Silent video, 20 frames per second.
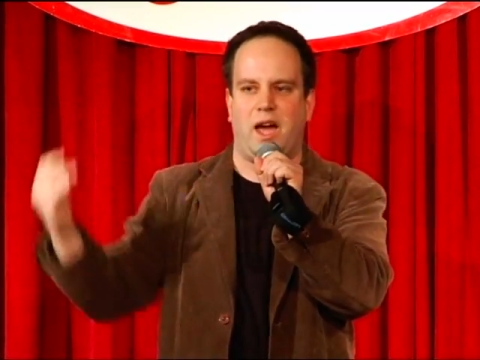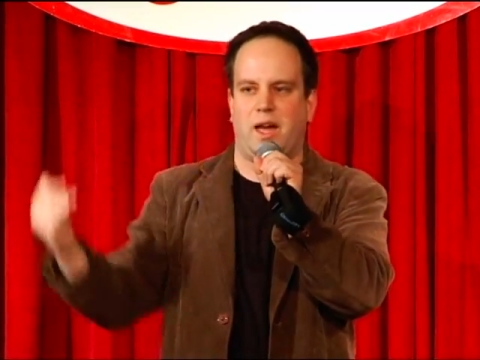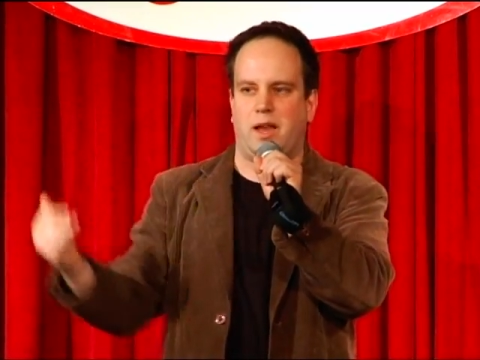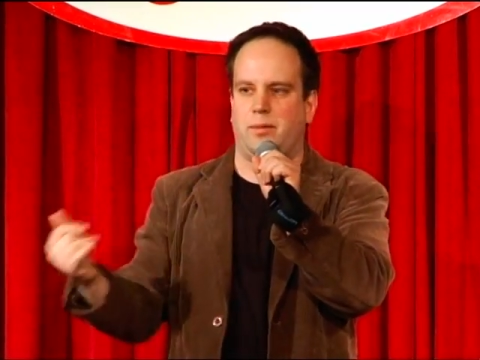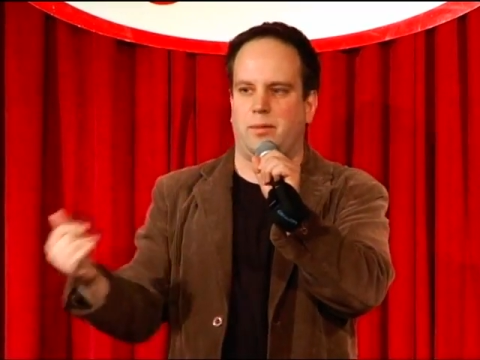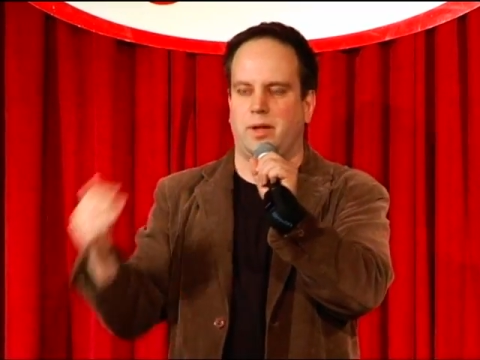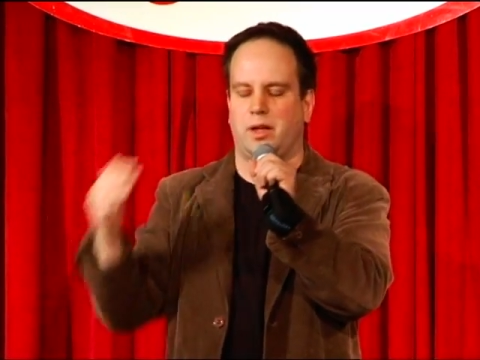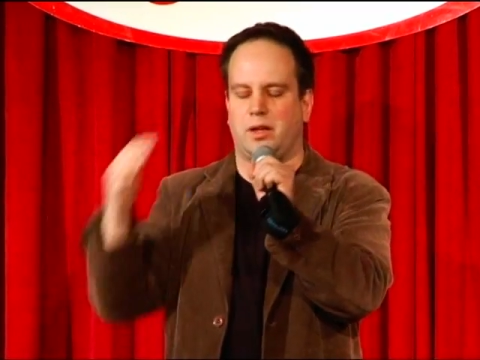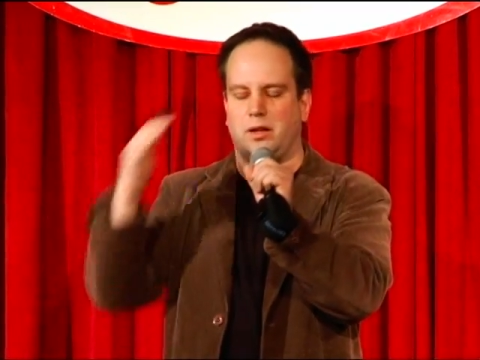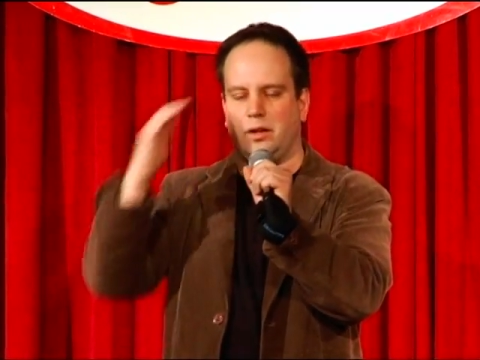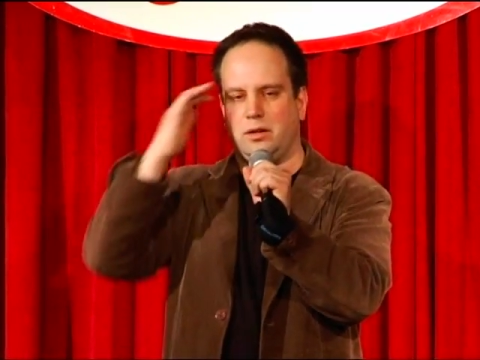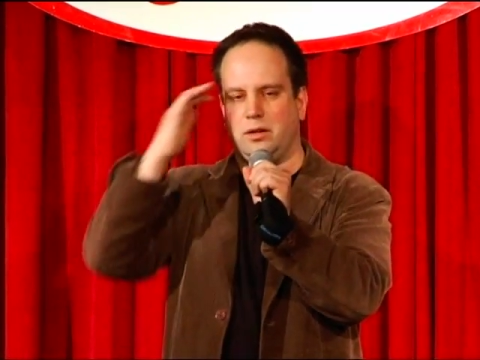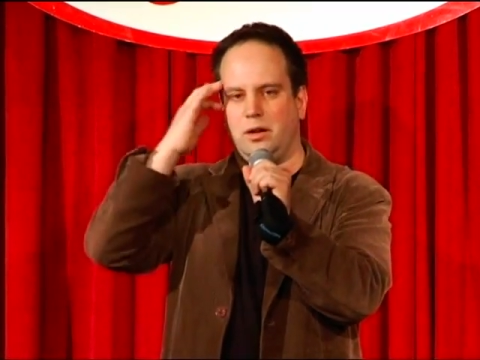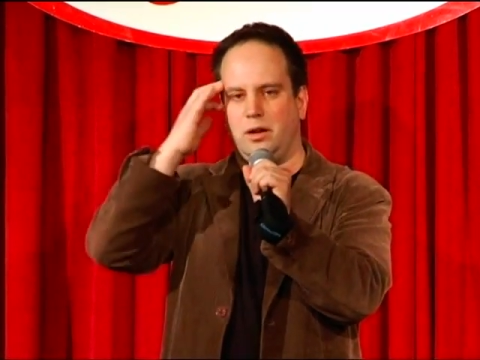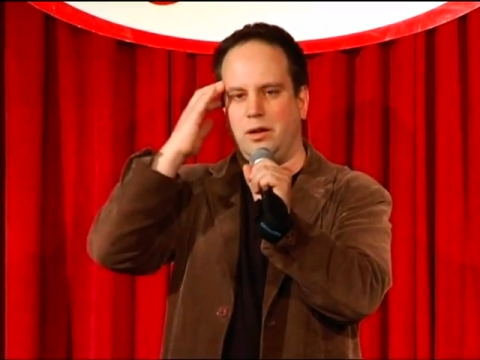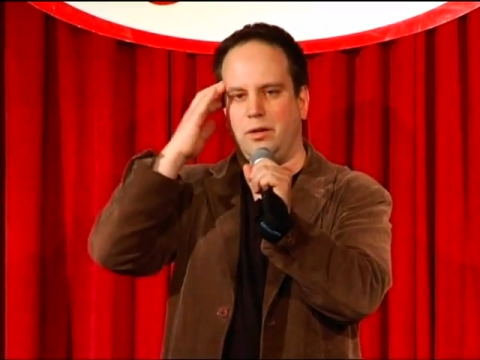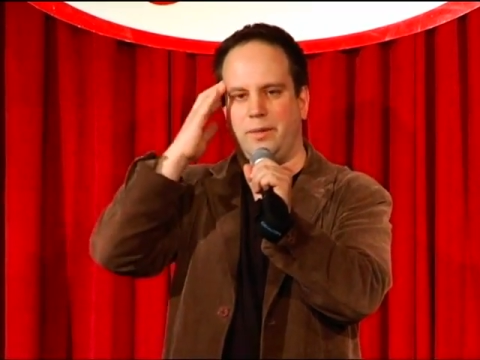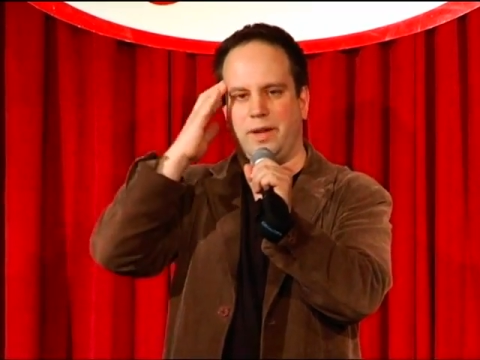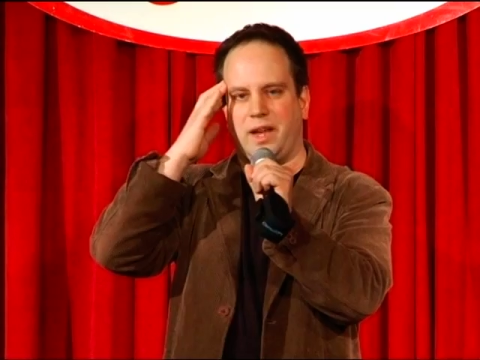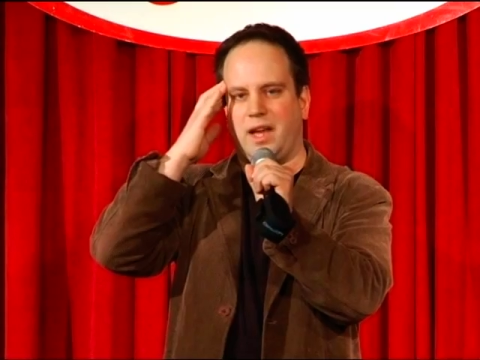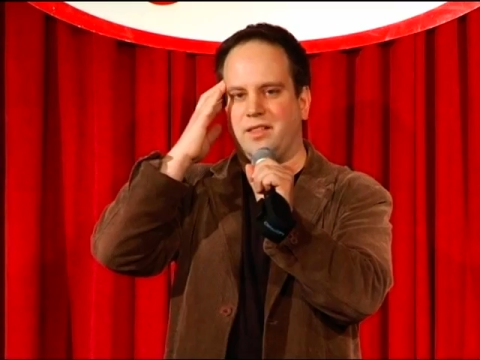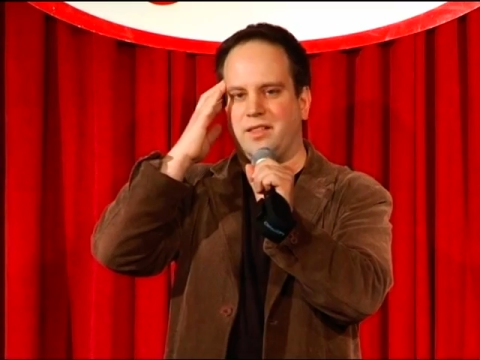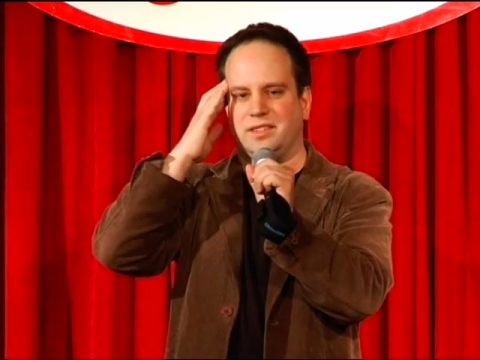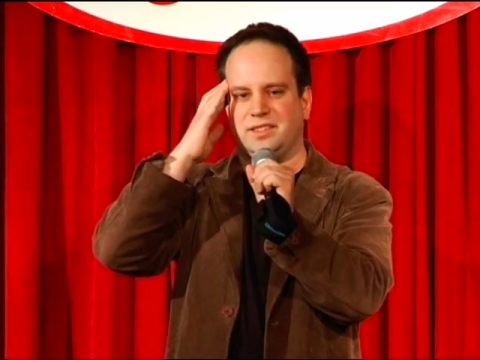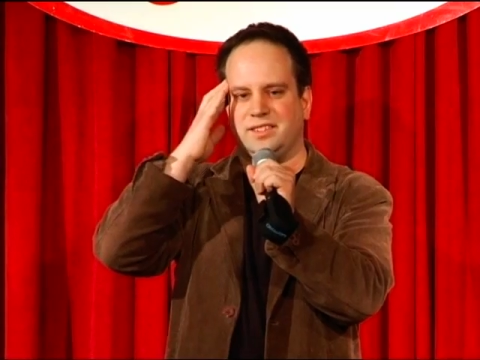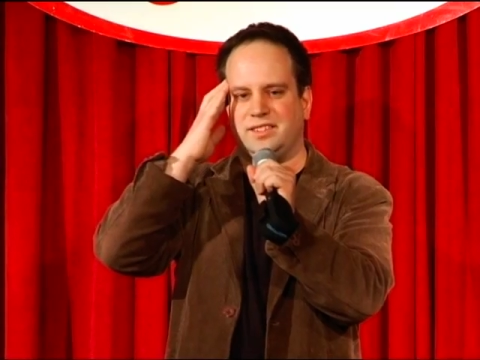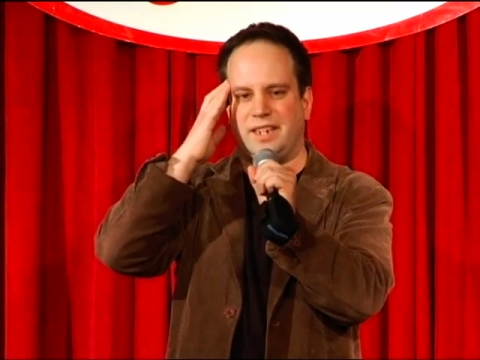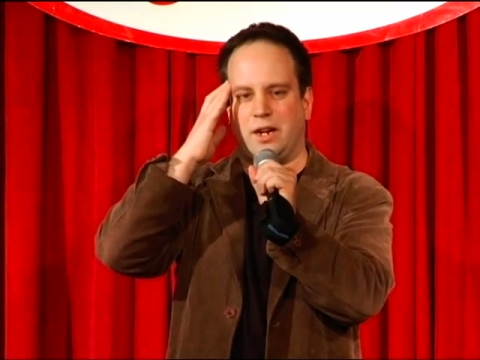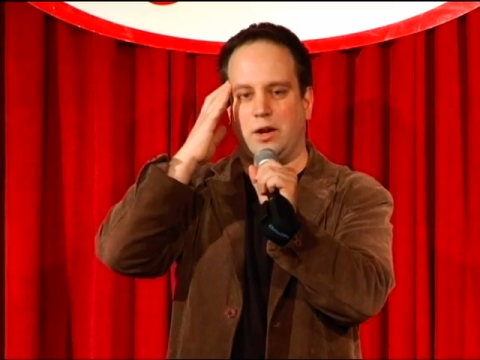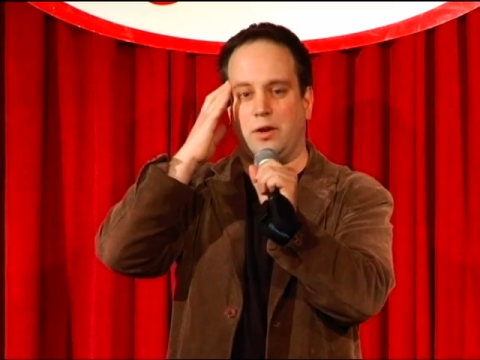I'm like, oh my God, this
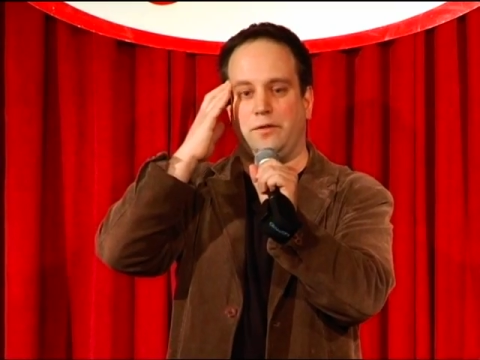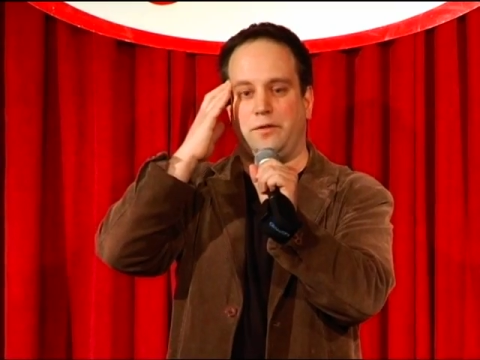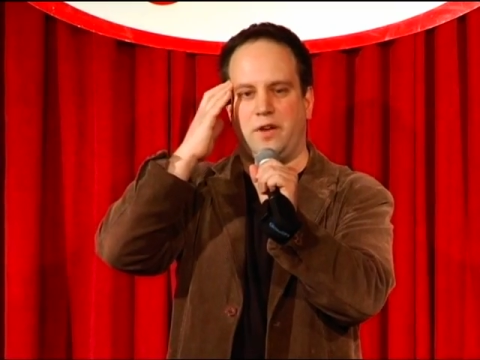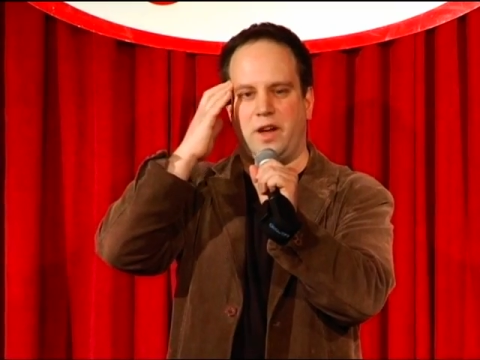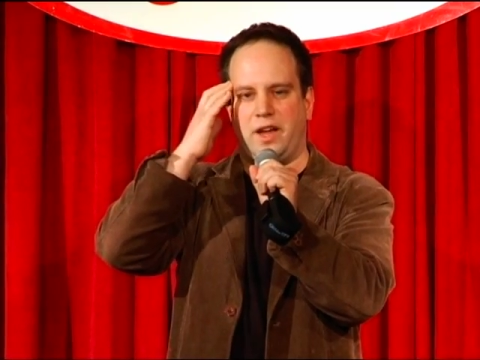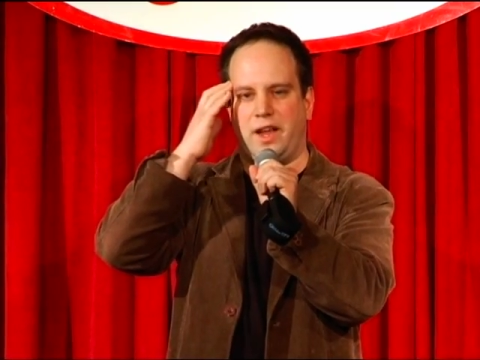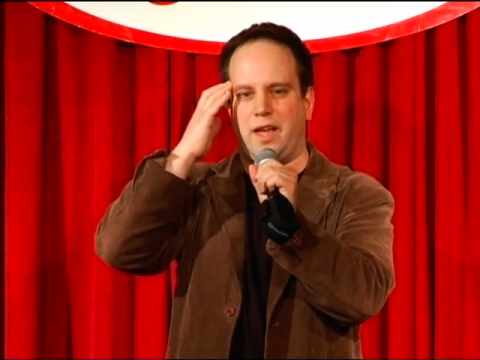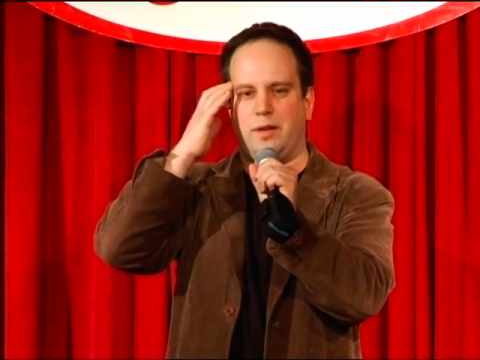is terrifying.